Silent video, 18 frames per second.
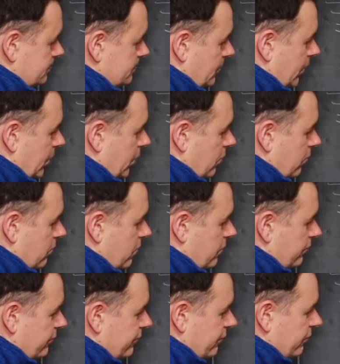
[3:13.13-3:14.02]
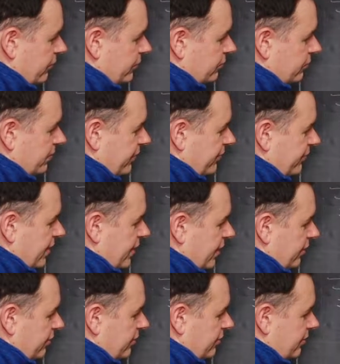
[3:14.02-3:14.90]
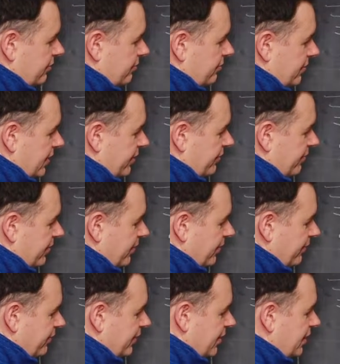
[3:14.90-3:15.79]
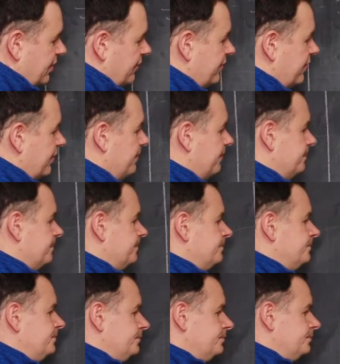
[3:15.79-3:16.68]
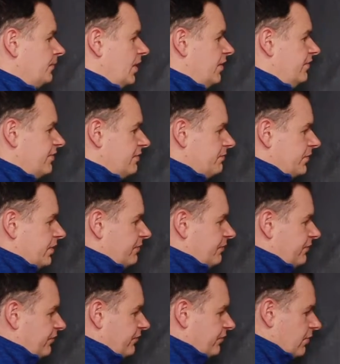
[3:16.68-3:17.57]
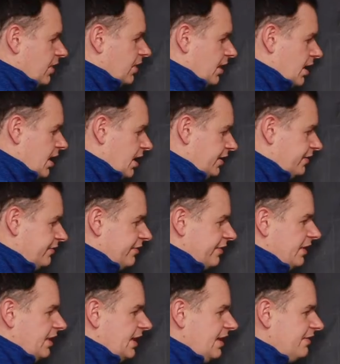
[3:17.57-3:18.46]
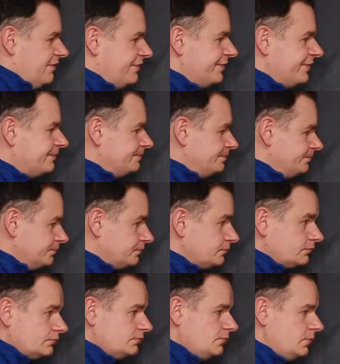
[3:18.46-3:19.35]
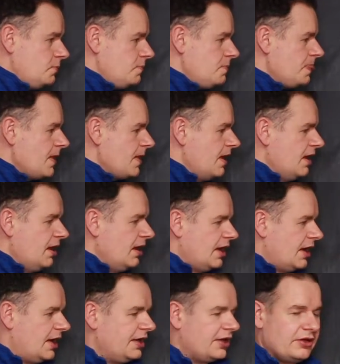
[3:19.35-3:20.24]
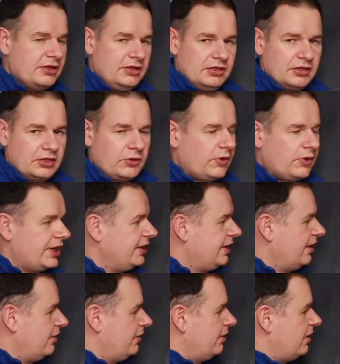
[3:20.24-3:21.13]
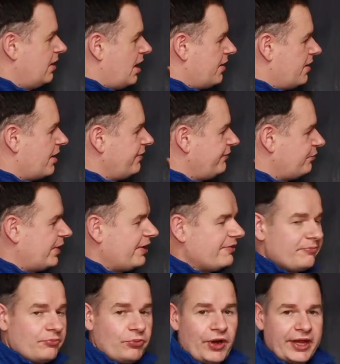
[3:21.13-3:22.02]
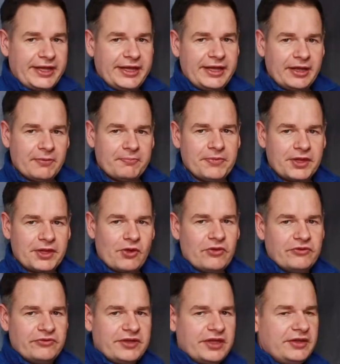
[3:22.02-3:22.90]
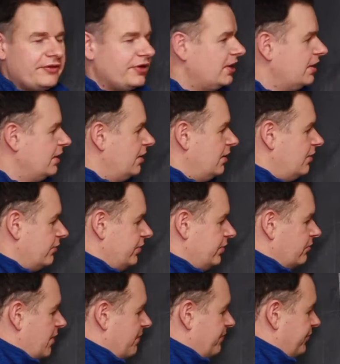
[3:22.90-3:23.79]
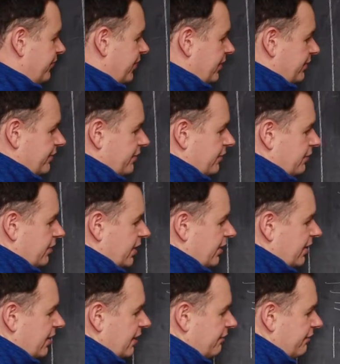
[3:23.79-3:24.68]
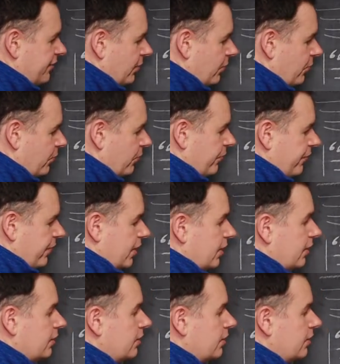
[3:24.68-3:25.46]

your quote, which will be styled as per the site. Sometimes it's got a line to the left, and it can look quite a nice way of breaking up the content on your website. You'll then have the author